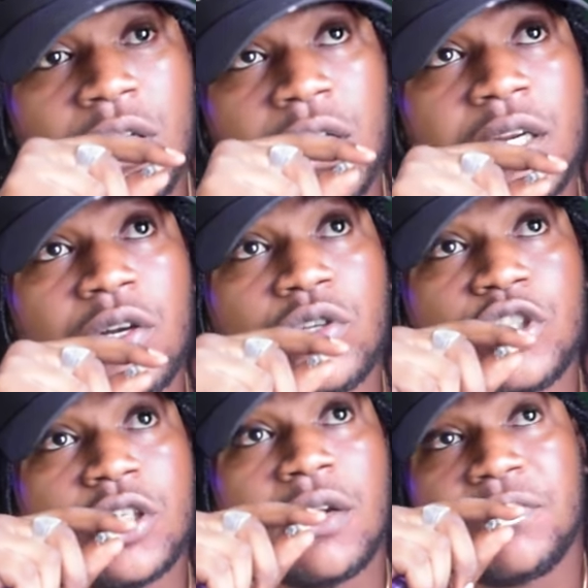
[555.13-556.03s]
And it does
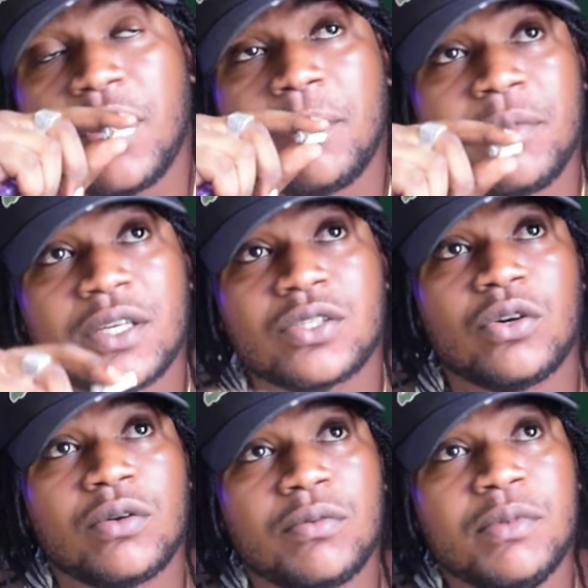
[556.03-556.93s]
shot from this
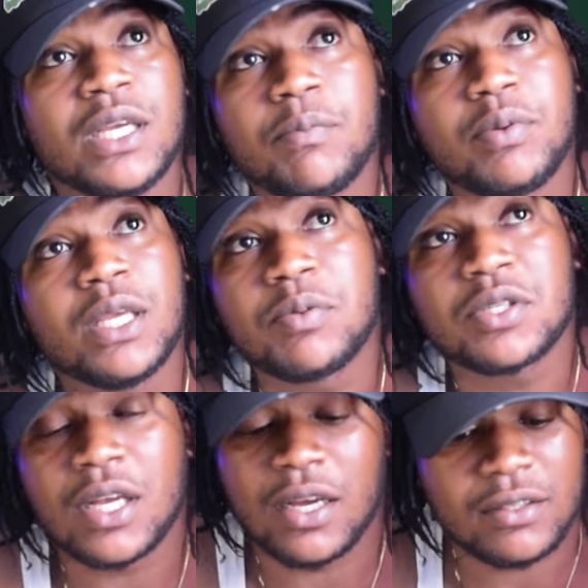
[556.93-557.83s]
so the people
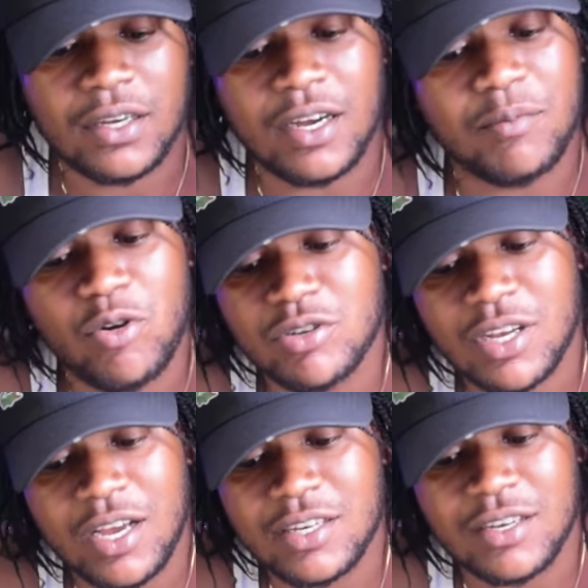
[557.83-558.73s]
start boss
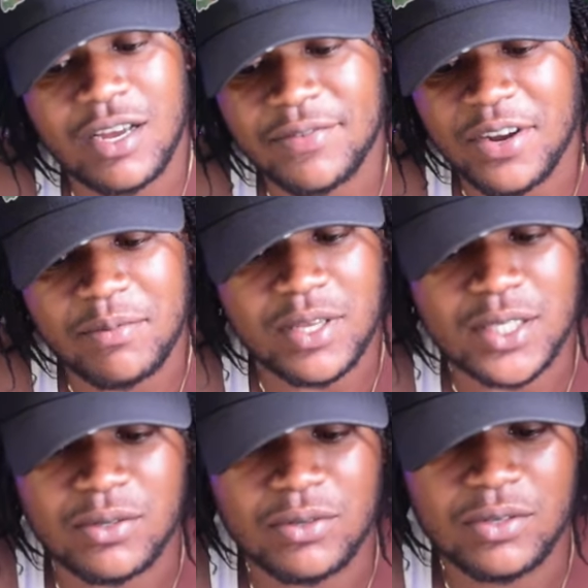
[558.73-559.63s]
about Zai from
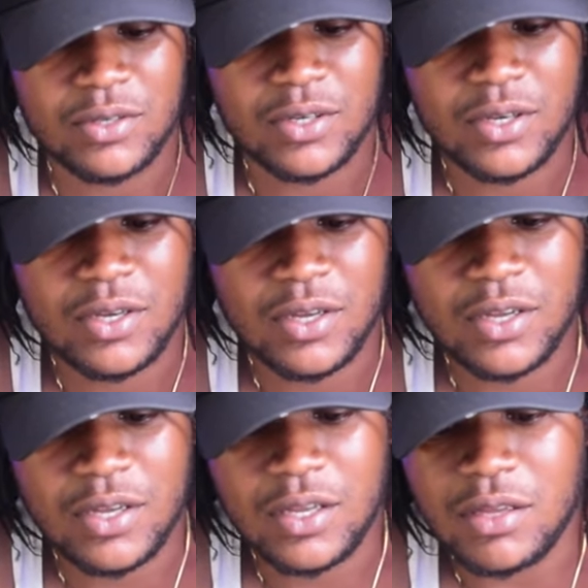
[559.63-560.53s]
this so. Sell
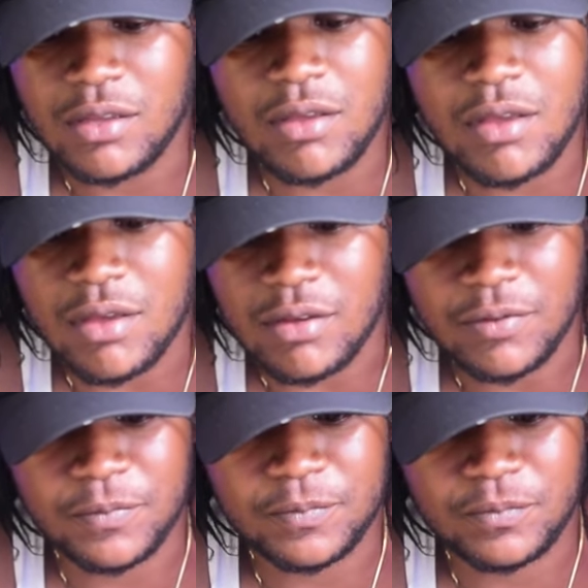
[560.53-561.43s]
off. Yeah.
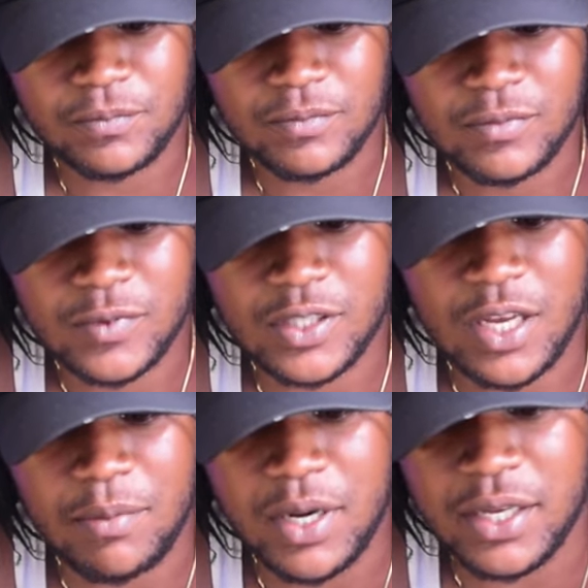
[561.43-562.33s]
See, it's see,
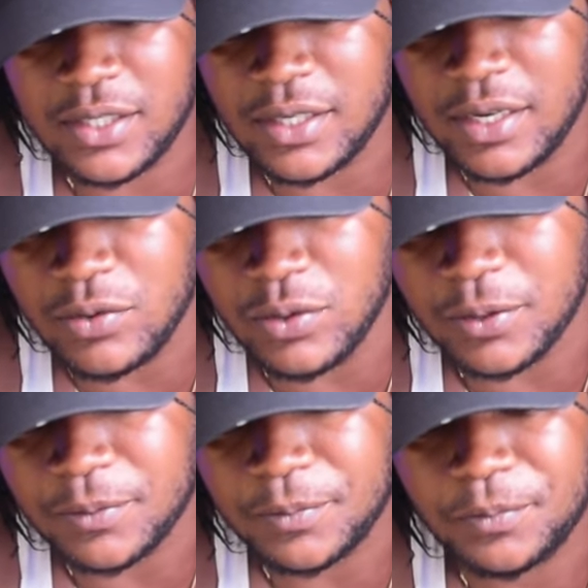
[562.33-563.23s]
a blessing, you know.